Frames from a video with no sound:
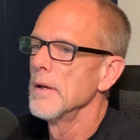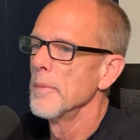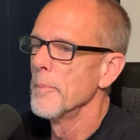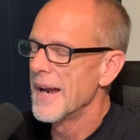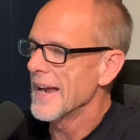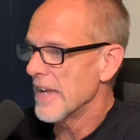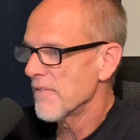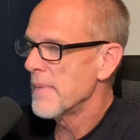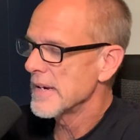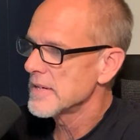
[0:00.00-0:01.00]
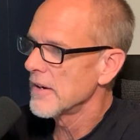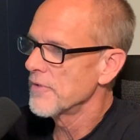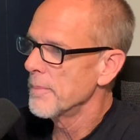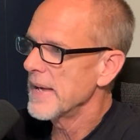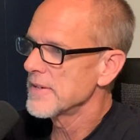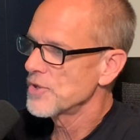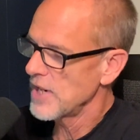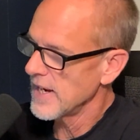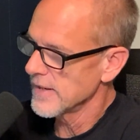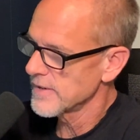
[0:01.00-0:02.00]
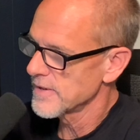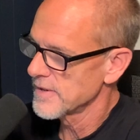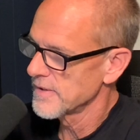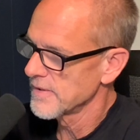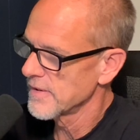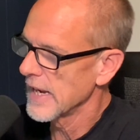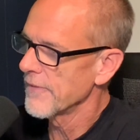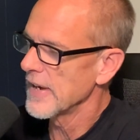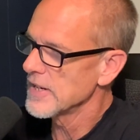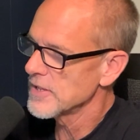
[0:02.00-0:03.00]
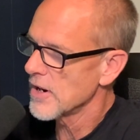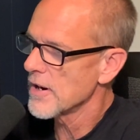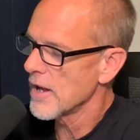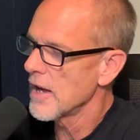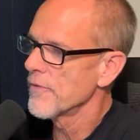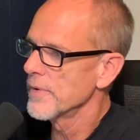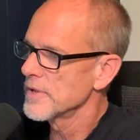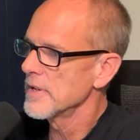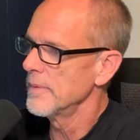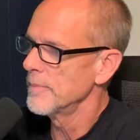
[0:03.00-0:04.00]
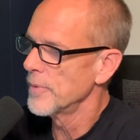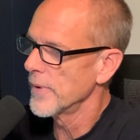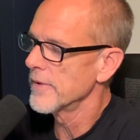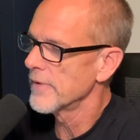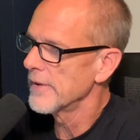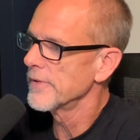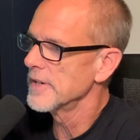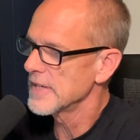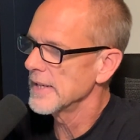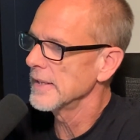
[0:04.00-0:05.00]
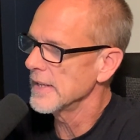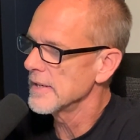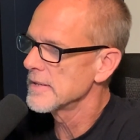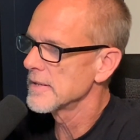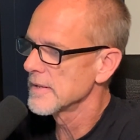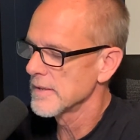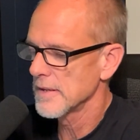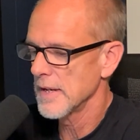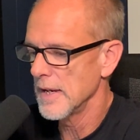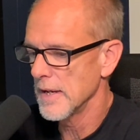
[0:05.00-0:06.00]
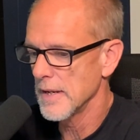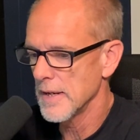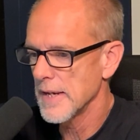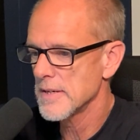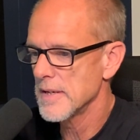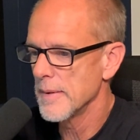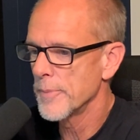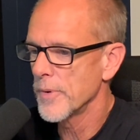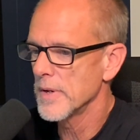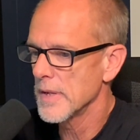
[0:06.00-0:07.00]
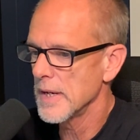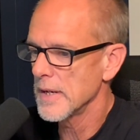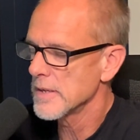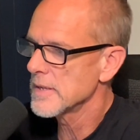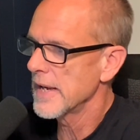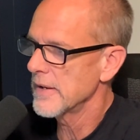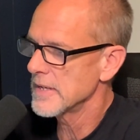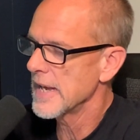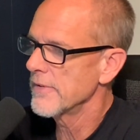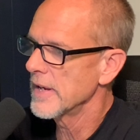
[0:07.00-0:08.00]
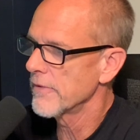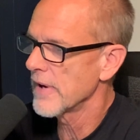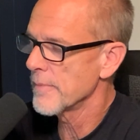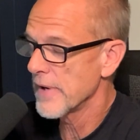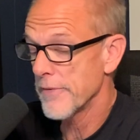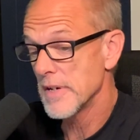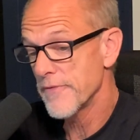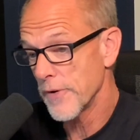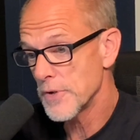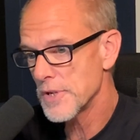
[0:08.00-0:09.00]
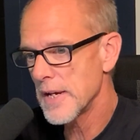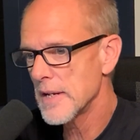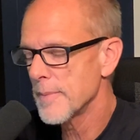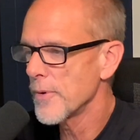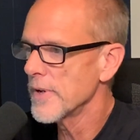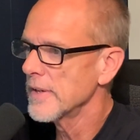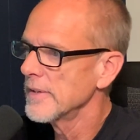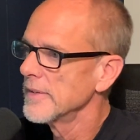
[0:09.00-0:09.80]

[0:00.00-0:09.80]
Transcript: But I give myself the best chance sure. if I start off with some point of reference at least. Right. And that's the important thing is, is having that frame of reference first thing in the morning.